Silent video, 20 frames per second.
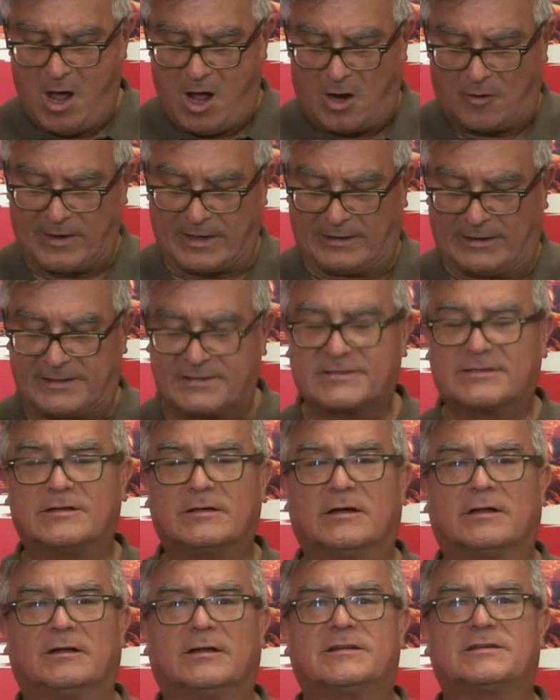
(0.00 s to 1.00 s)
All right,
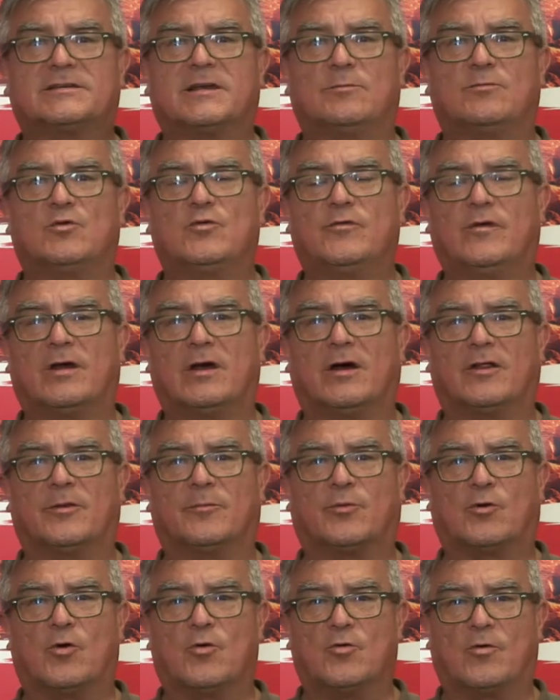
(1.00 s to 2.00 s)
let's get moving on
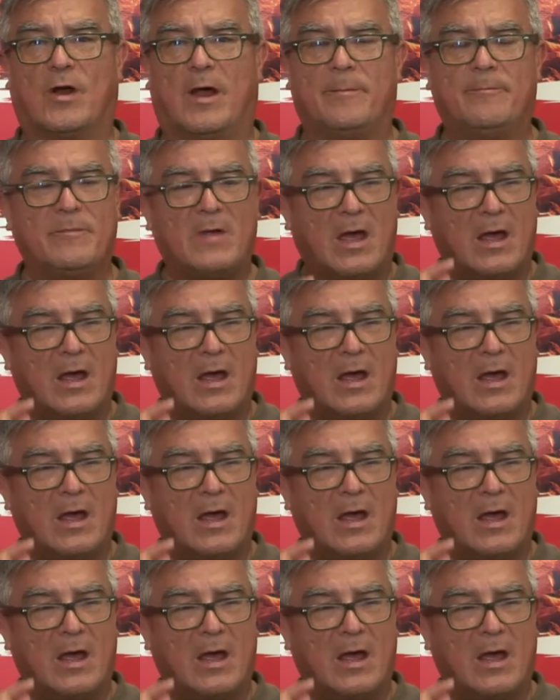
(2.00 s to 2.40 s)
the program.